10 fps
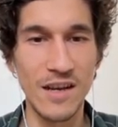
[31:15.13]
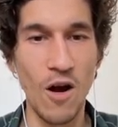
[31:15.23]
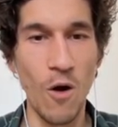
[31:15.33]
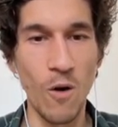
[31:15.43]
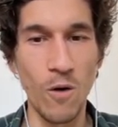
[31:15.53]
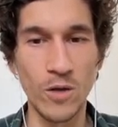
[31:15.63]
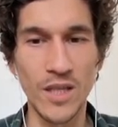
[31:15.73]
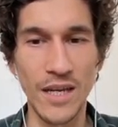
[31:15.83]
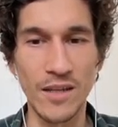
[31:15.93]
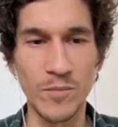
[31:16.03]
Oh,
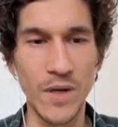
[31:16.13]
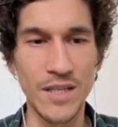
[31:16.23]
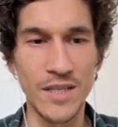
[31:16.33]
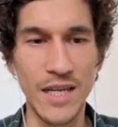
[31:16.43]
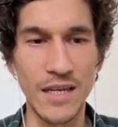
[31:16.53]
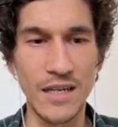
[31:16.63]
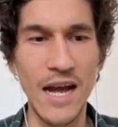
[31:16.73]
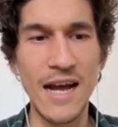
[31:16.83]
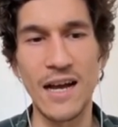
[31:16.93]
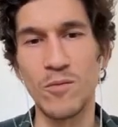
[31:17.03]
10, please 10.
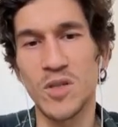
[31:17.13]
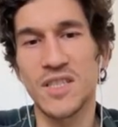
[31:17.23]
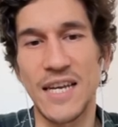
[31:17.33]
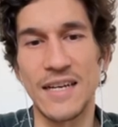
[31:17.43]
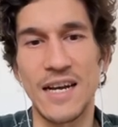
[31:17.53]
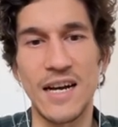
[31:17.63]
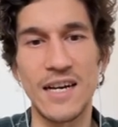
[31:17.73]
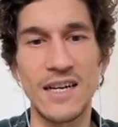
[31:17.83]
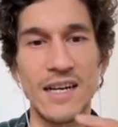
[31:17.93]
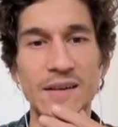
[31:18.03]
Ah, what 10?
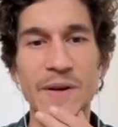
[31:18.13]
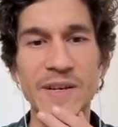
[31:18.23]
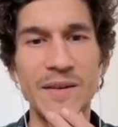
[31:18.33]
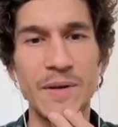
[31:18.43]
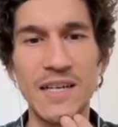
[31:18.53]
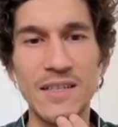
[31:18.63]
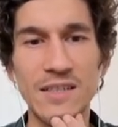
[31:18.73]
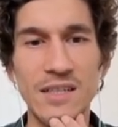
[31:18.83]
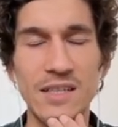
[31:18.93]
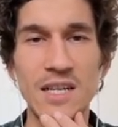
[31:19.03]
Ah, I'm kind of.
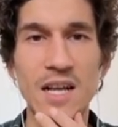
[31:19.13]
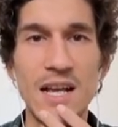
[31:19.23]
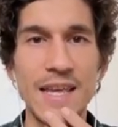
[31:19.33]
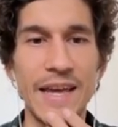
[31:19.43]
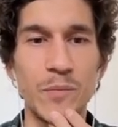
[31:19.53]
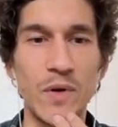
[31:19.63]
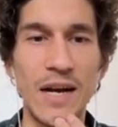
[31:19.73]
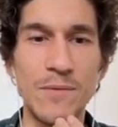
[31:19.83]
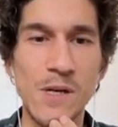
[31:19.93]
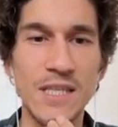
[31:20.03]
Yep,
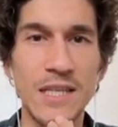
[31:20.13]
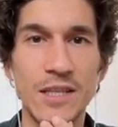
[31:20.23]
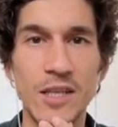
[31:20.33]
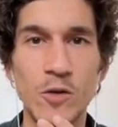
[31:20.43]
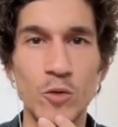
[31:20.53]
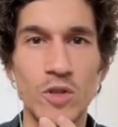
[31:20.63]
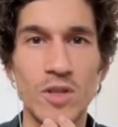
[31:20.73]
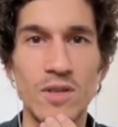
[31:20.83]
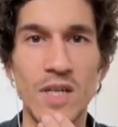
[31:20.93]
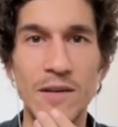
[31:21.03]
I wasted
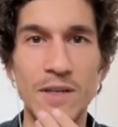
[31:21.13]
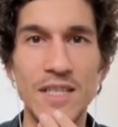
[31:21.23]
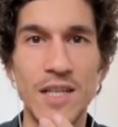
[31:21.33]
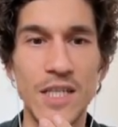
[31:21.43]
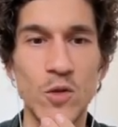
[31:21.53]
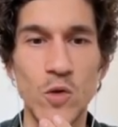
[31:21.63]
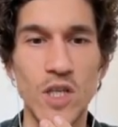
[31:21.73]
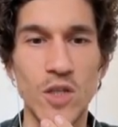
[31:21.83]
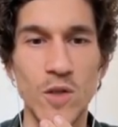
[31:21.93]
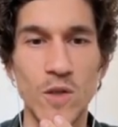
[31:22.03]

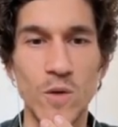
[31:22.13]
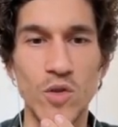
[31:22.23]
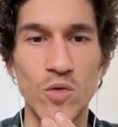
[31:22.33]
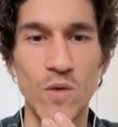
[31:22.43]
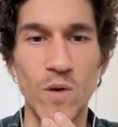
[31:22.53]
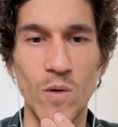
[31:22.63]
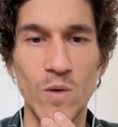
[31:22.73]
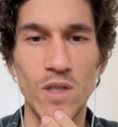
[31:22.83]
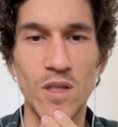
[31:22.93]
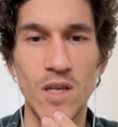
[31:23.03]
resources on those 2
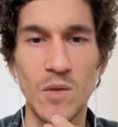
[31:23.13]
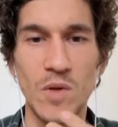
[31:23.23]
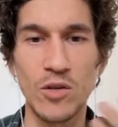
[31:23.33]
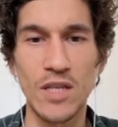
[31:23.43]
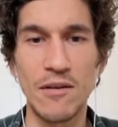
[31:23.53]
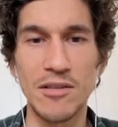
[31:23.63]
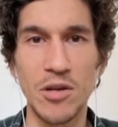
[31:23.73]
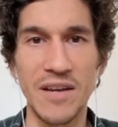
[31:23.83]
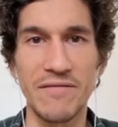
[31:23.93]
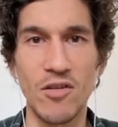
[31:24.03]
roads, because now I don't
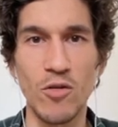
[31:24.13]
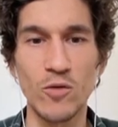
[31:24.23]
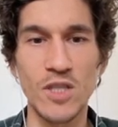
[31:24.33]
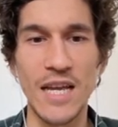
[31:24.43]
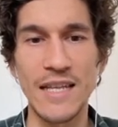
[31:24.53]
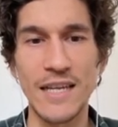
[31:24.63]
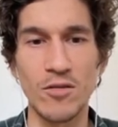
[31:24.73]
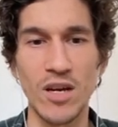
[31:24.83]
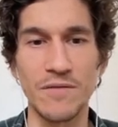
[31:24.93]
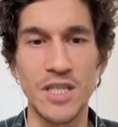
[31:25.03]
have roads and I
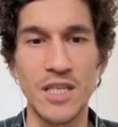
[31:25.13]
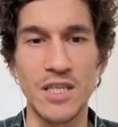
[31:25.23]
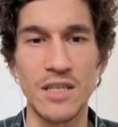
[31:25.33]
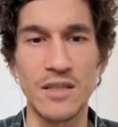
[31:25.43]
don't have city.